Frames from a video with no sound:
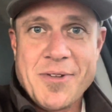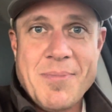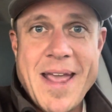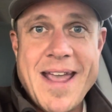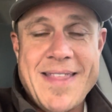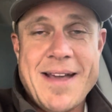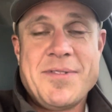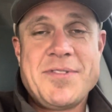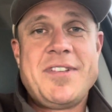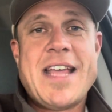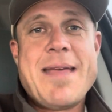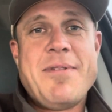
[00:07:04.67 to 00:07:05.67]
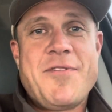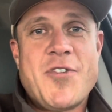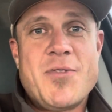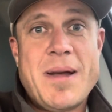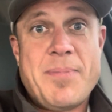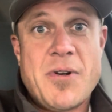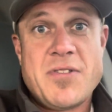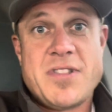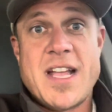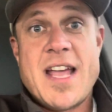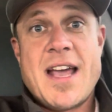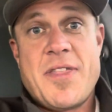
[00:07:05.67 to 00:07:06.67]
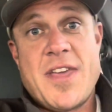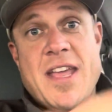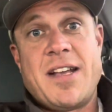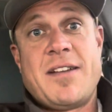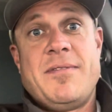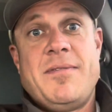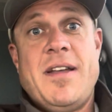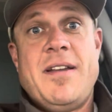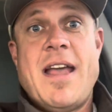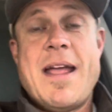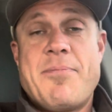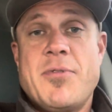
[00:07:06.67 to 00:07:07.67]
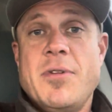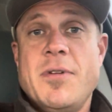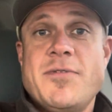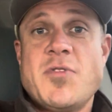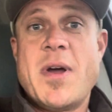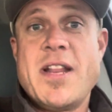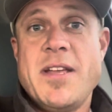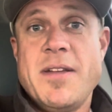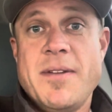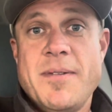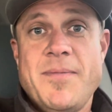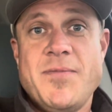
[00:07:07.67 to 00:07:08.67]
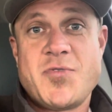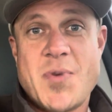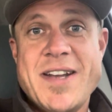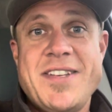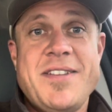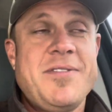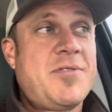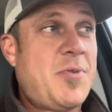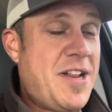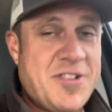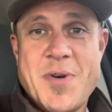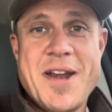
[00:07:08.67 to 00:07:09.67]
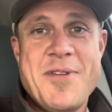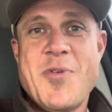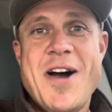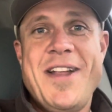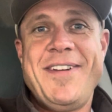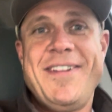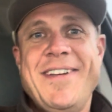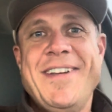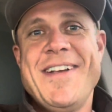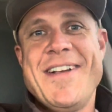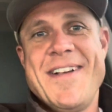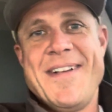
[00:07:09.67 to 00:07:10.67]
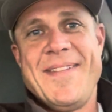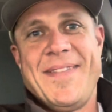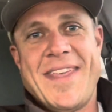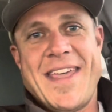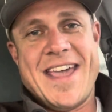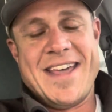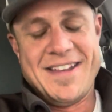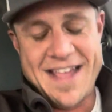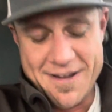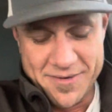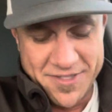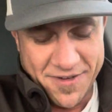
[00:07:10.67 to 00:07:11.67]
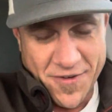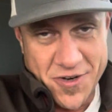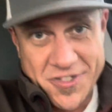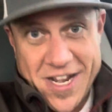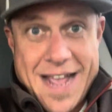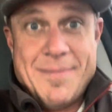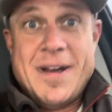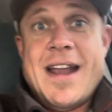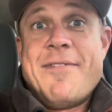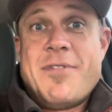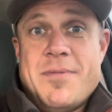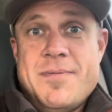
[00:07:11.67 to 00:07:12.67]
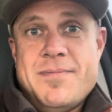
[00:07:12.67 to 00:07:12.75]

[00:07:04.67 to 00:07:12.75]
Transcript: man. That was the day before my birthday, I think, in April of 2021. And that was the first time I'd ever